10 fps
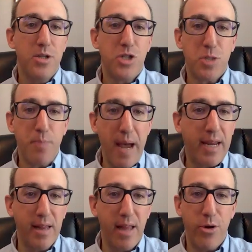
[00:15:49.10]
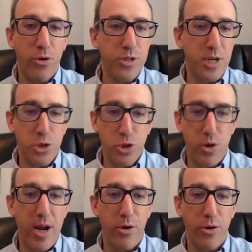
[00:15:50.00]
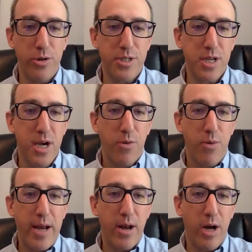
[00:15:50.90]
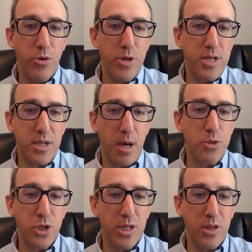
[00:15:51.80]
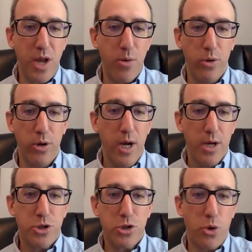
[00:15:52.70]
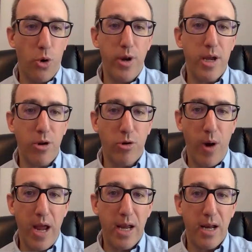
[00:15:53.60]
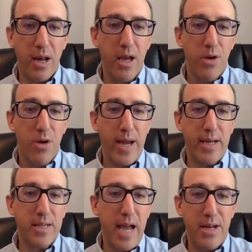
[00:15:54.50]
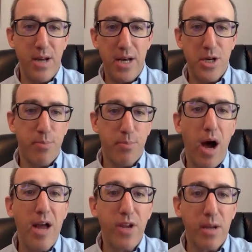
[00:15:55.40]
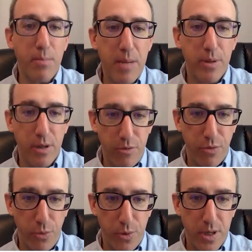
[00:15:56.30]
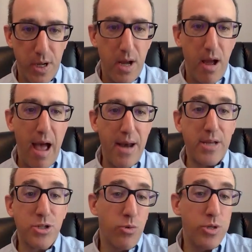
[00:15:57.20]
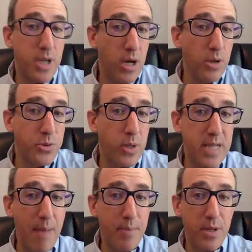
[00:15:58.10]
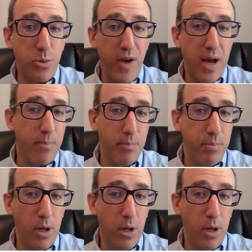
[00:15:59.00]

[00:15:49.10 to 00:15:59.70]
speculators and traders, right, under the assumption that they were storing grain, right, and depriving people of food. And as a result, what's happened is we've had a